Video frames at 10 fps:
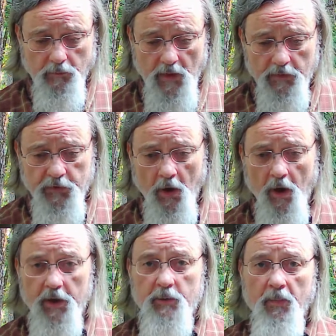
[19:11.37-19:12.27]

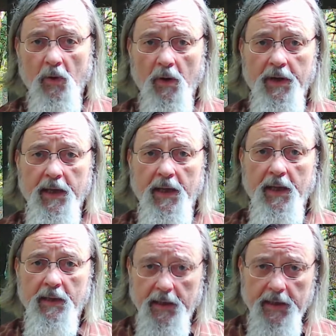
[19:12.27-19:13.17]
Saul is born
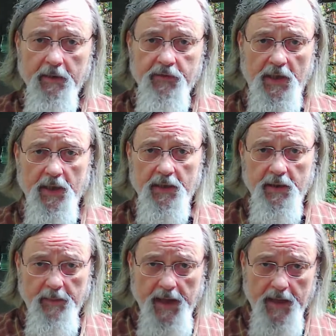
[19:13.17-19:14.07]
and lives in
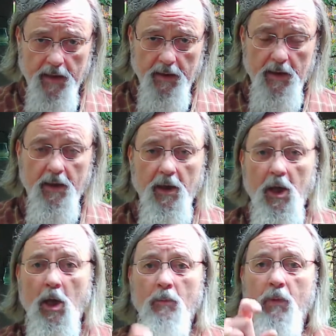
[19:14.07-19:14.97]
Gibeah.
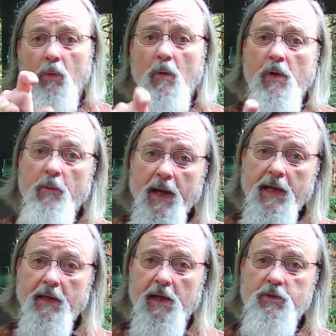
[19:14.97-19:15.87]
But what we
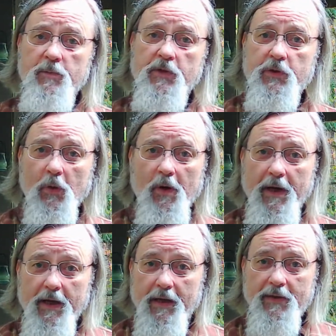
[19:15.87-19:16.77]
recognize from the
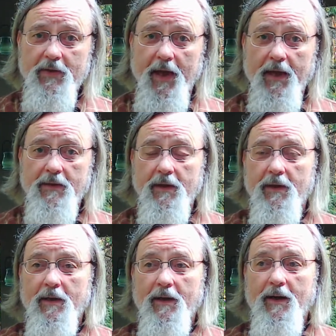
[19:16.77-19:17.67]
story is that
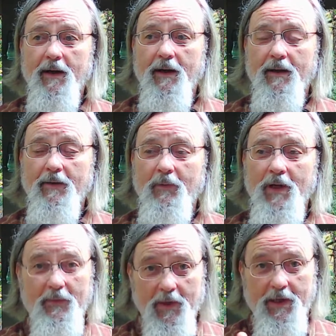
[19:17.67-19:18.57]

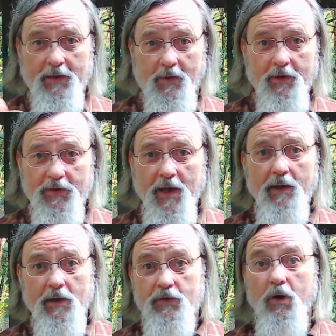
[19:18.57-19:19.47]
we need to
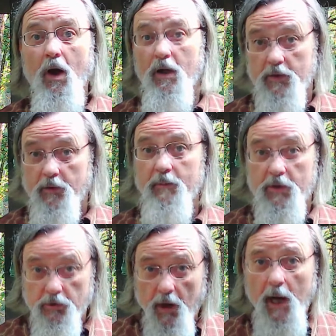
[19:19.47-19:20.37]
understand that Saul is from the
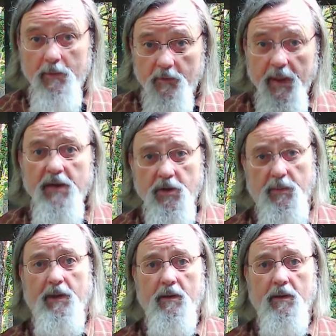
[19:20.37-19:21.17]
tribe of Benjamin.